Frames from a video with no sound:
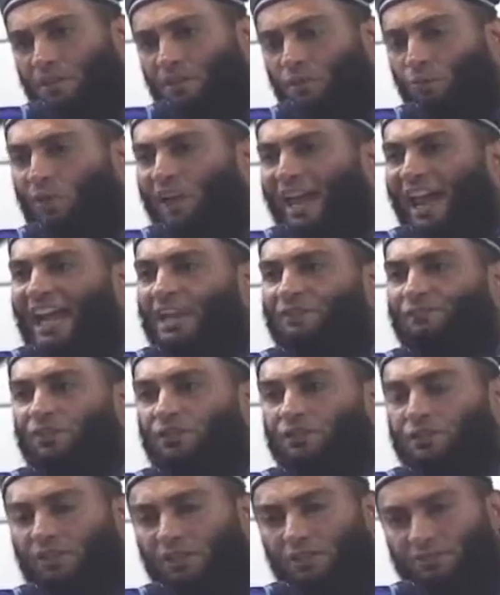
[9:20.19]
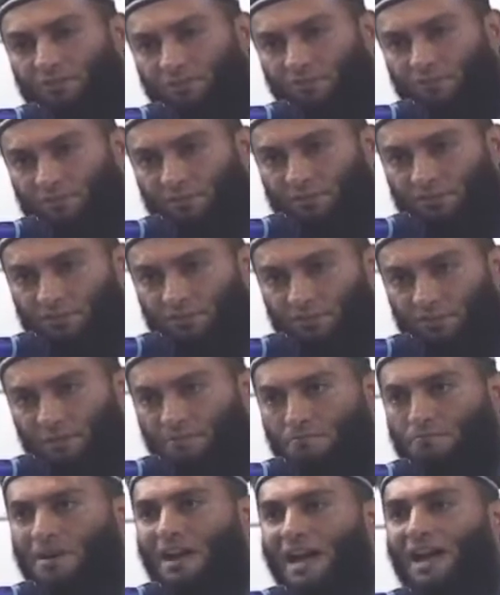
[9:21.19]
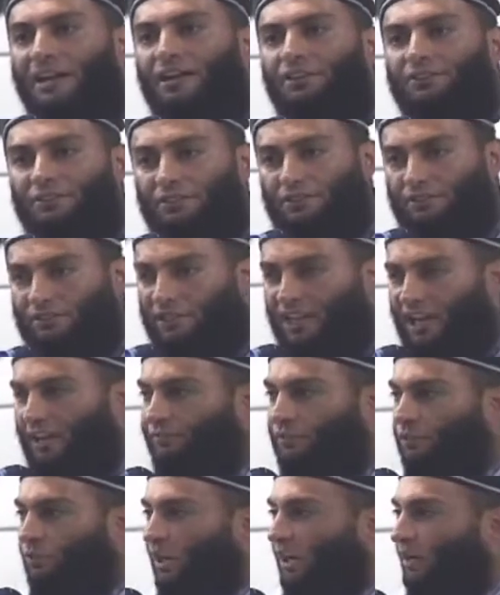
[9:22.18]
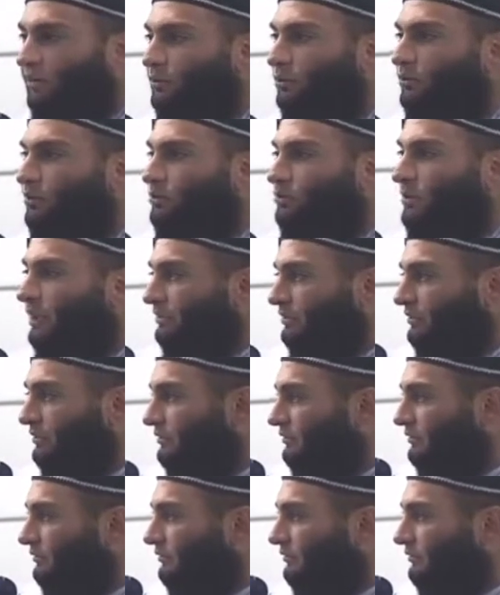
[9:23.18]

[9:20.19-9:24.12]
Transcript: where advertisers, marketers are doing what?